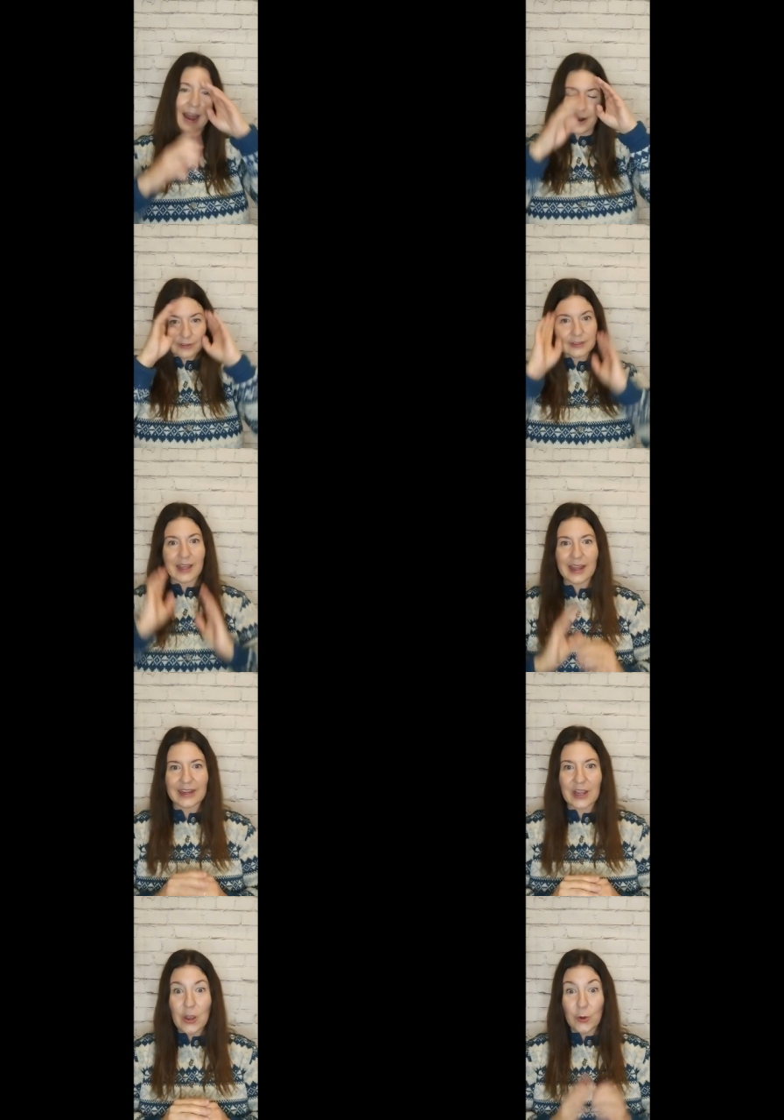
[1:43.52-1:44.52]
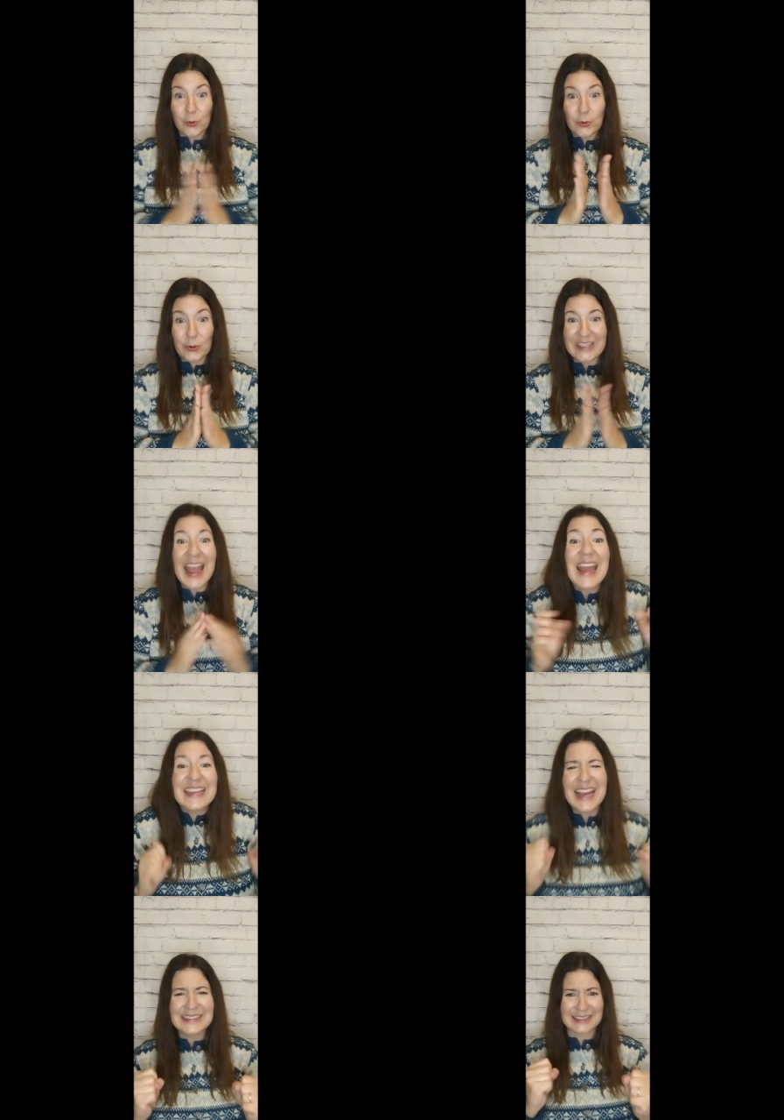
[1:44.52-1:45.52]
And I was like, ooh,
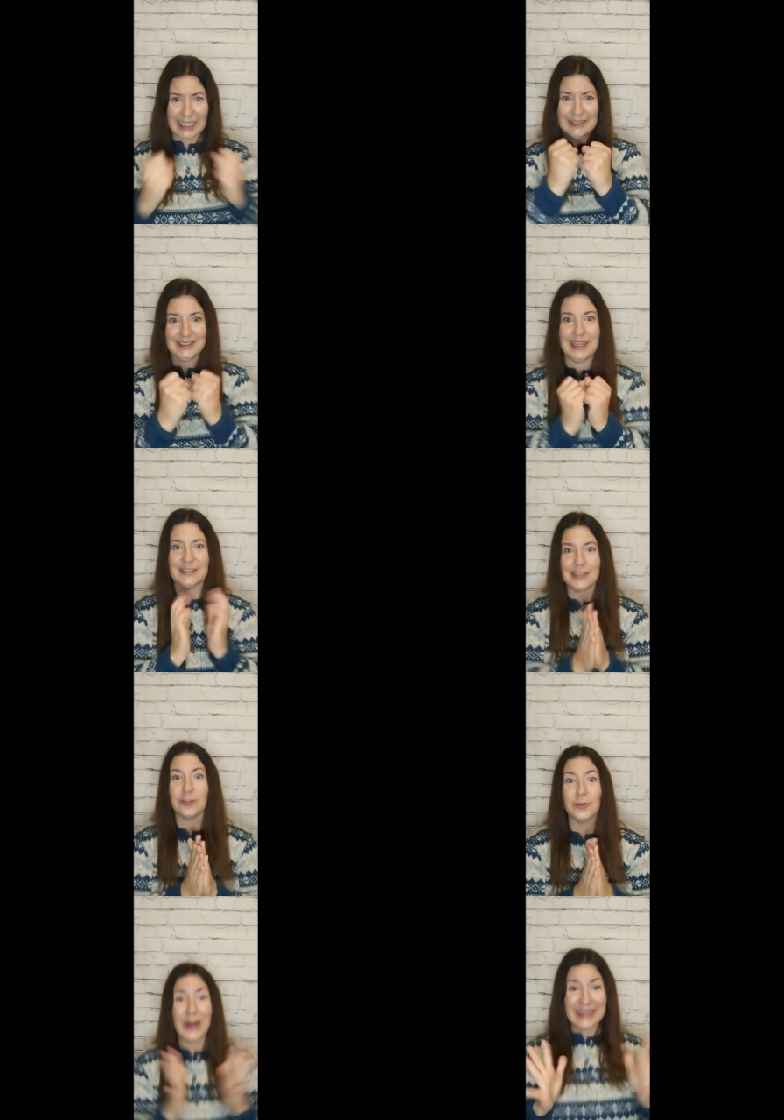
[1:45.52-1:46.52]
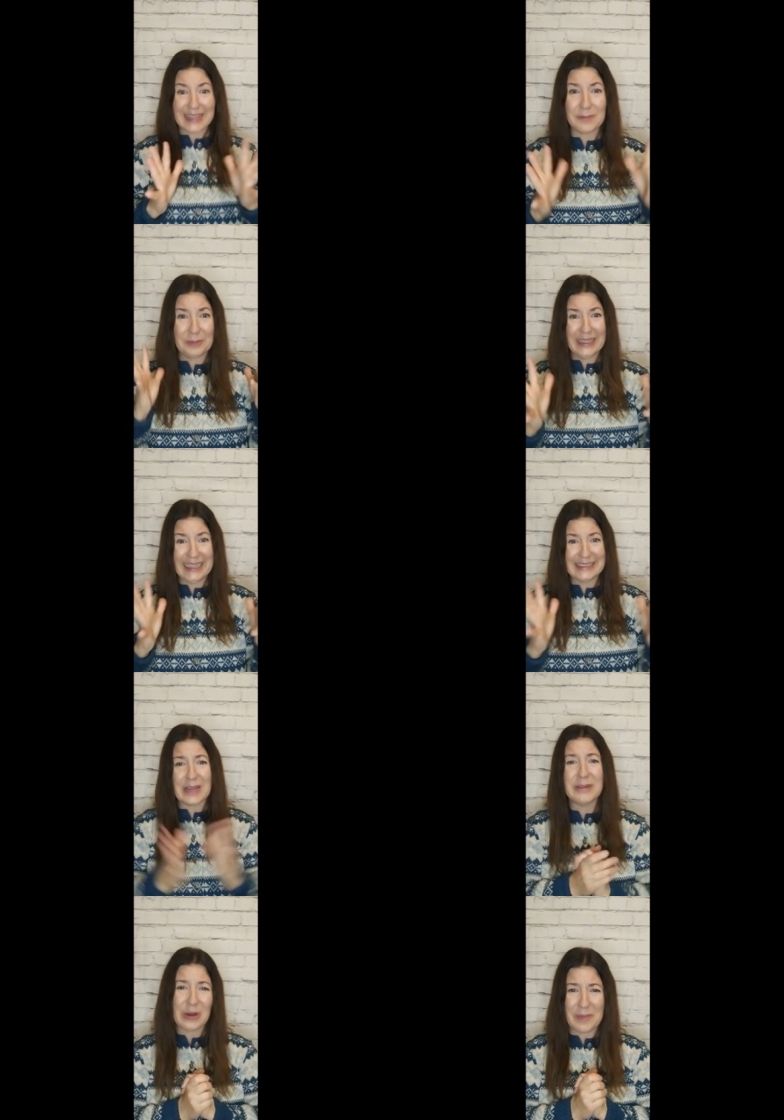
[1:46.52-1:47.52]
yay, yes, yes, yes, I'll do anything. Please
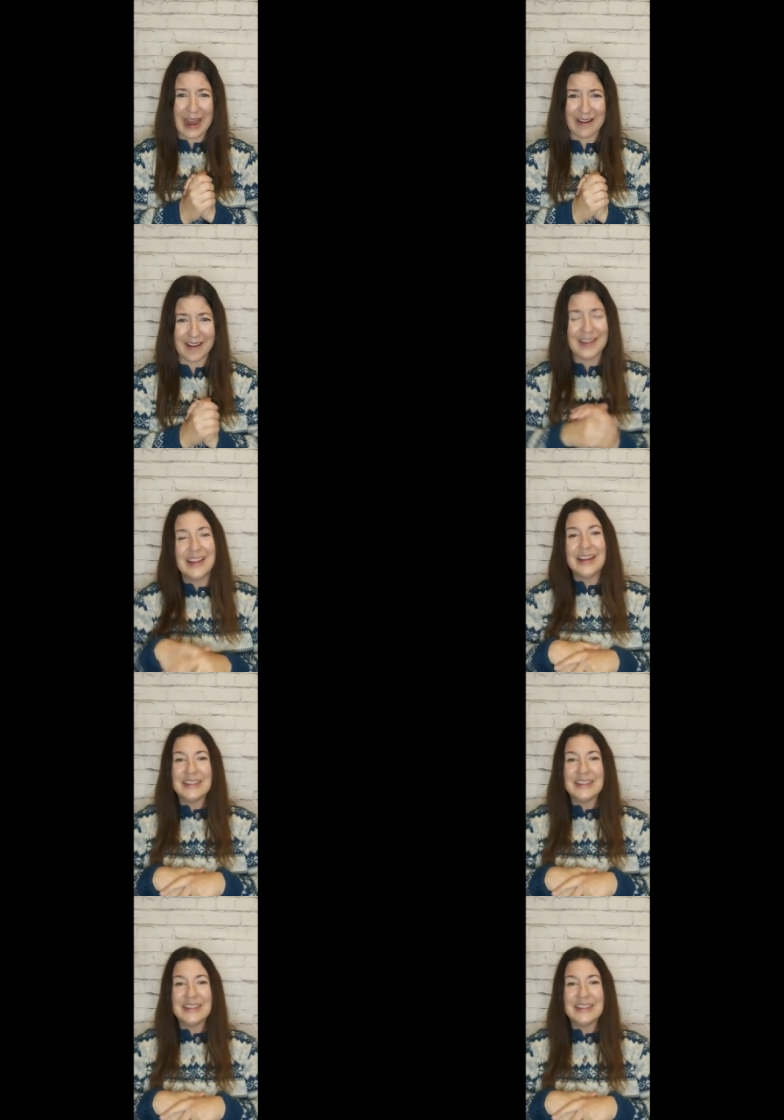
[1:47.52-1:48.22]
let me grow my hair out.